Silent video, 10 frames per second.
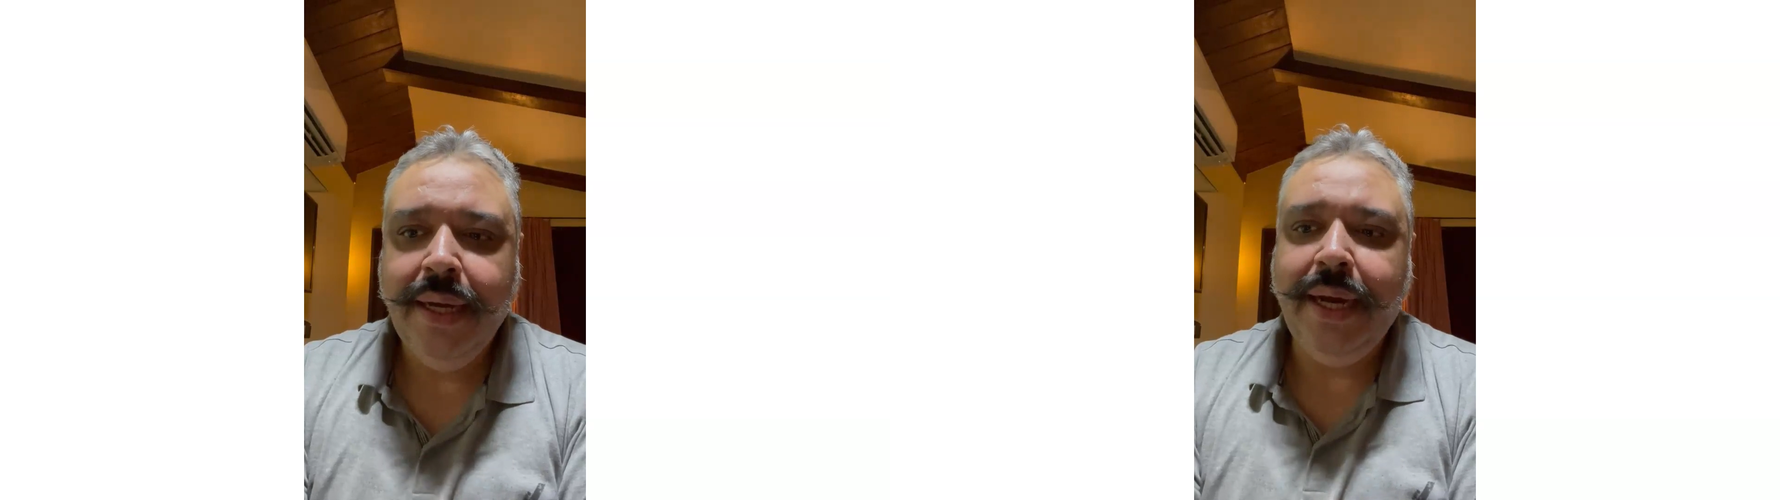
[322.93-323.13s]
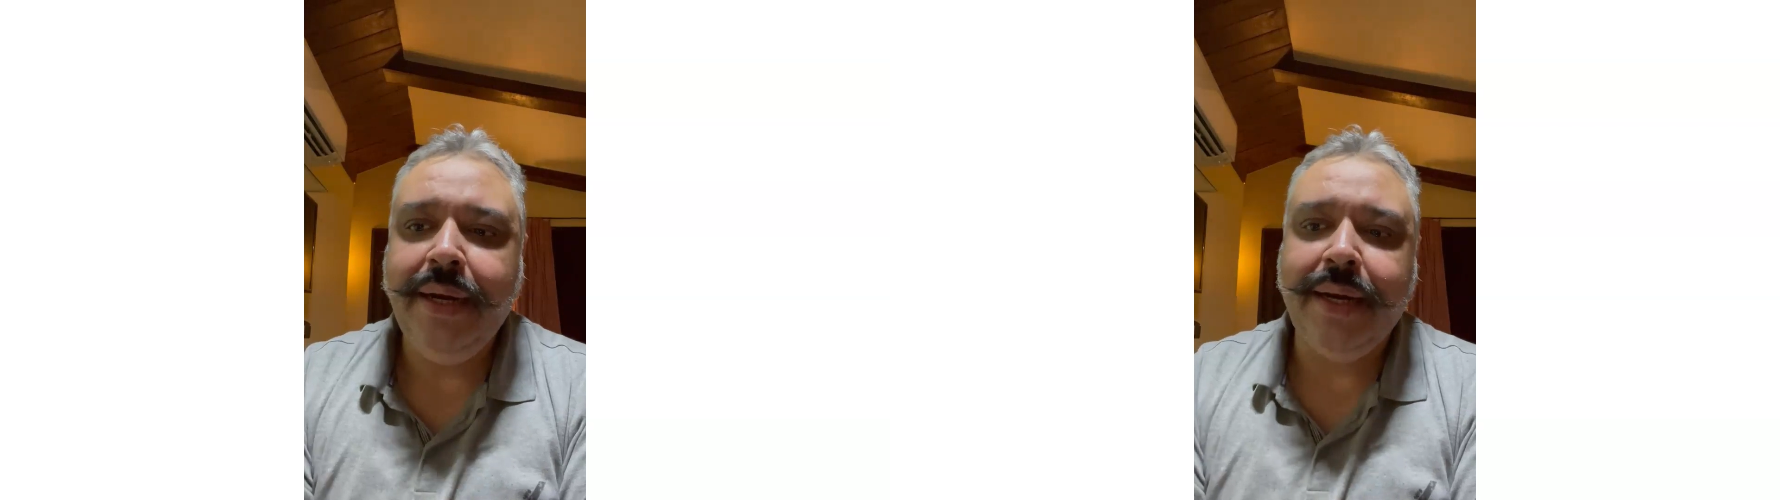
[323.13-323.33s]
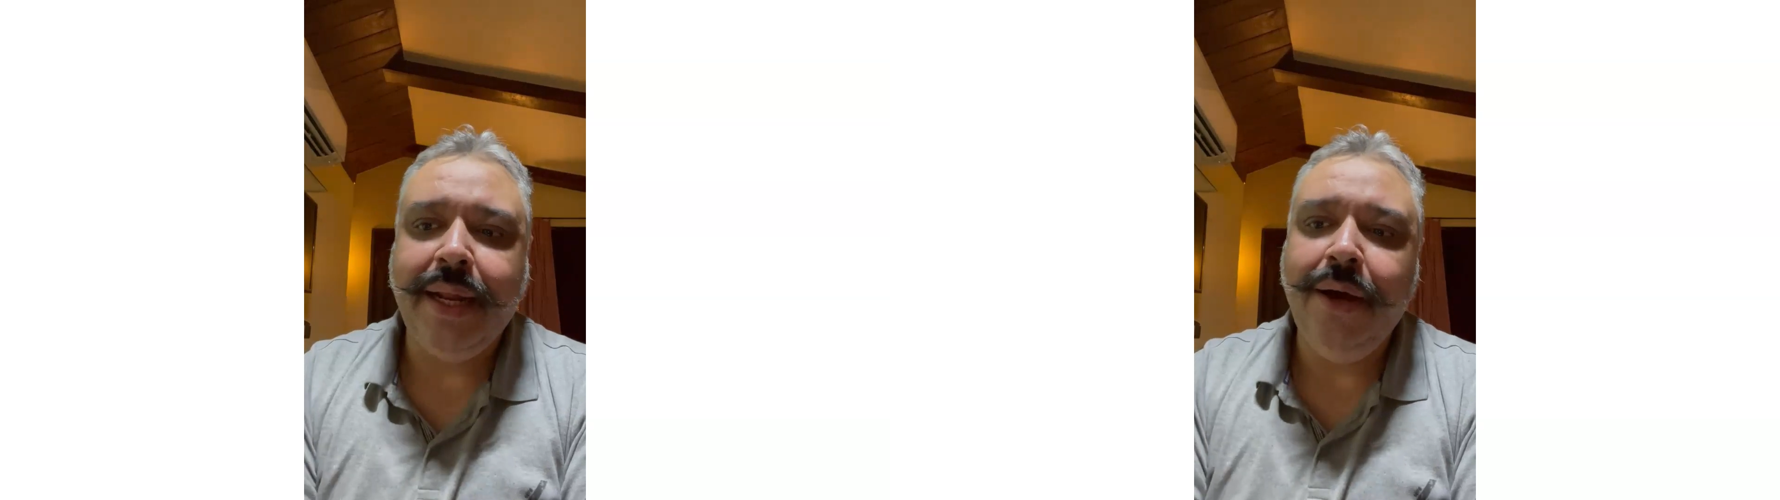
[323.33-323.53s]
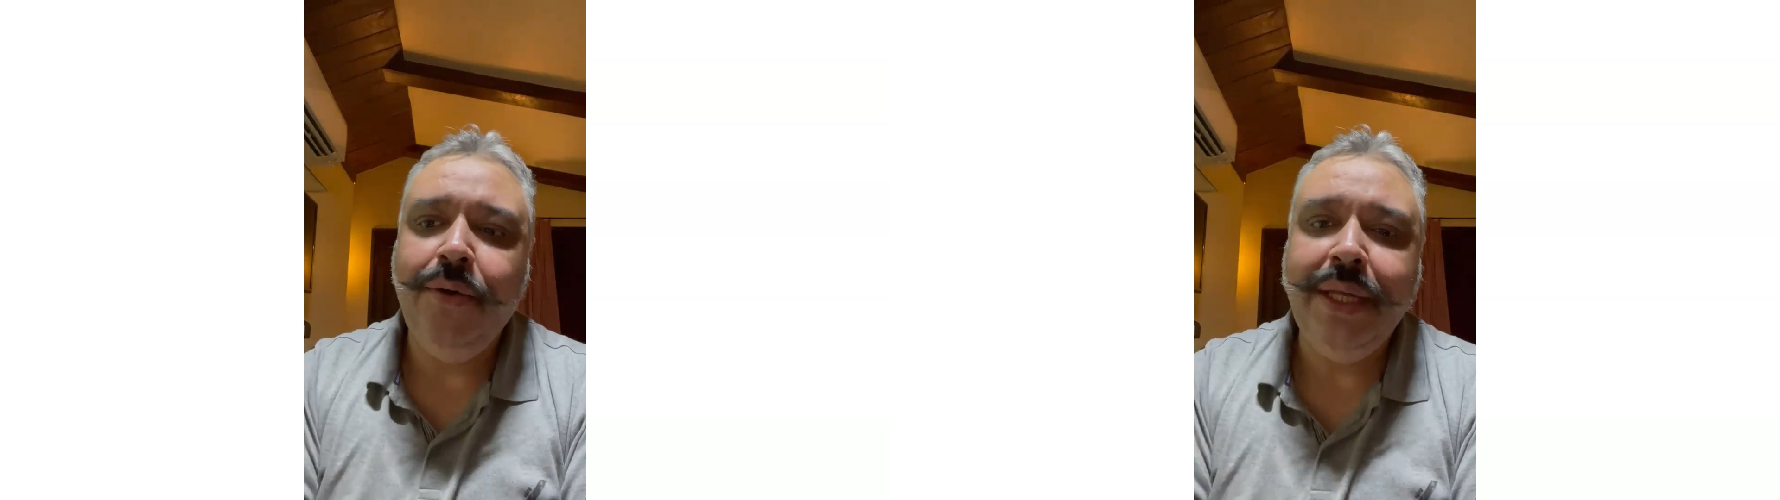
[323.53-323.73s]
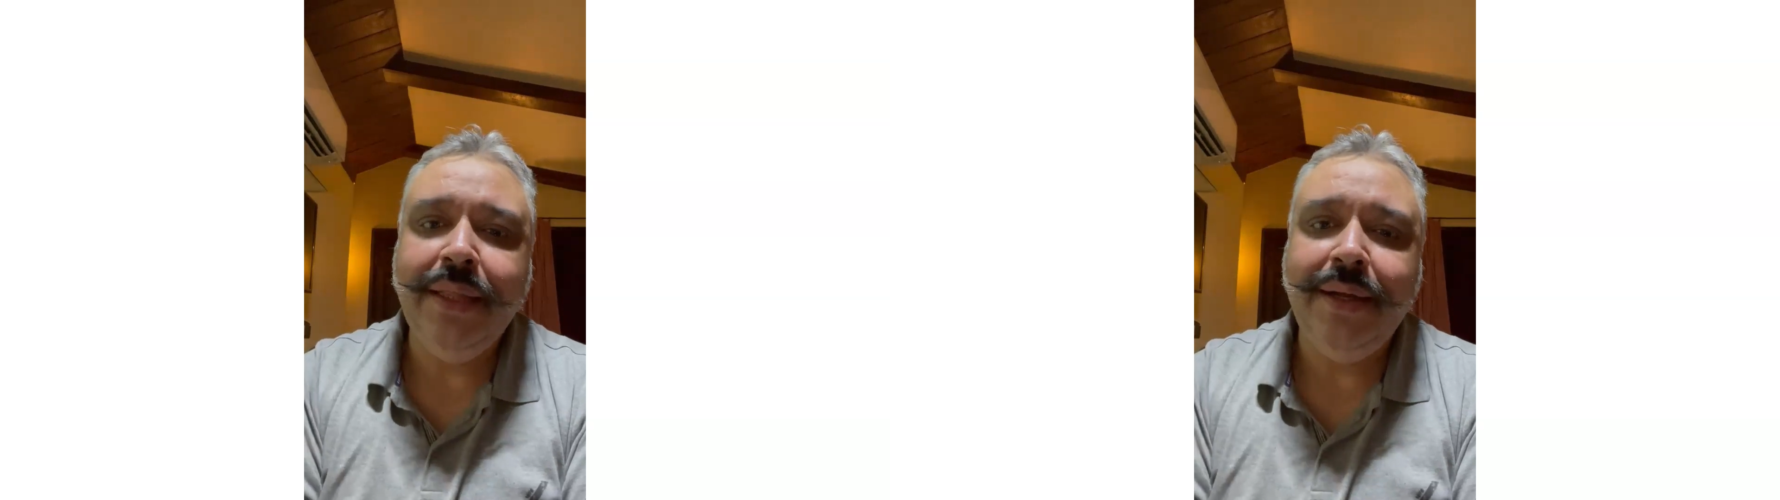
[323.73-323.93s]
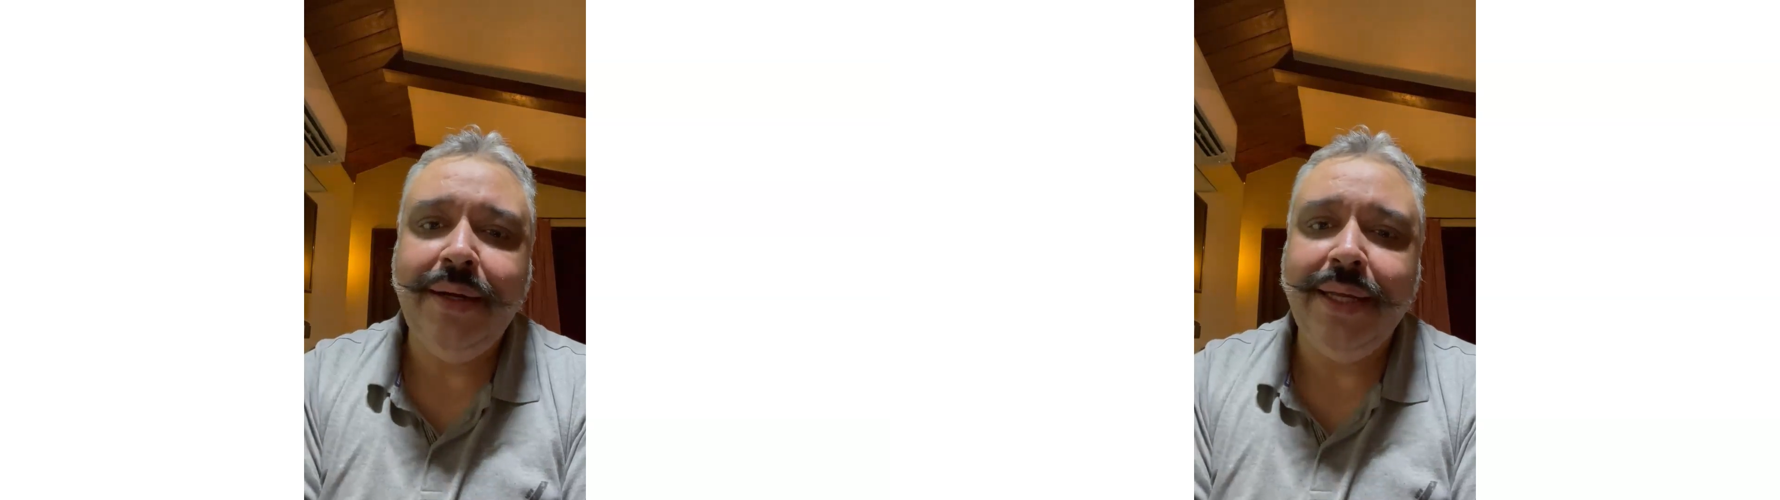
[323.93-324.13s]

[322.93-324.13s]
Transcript: And Rahu in that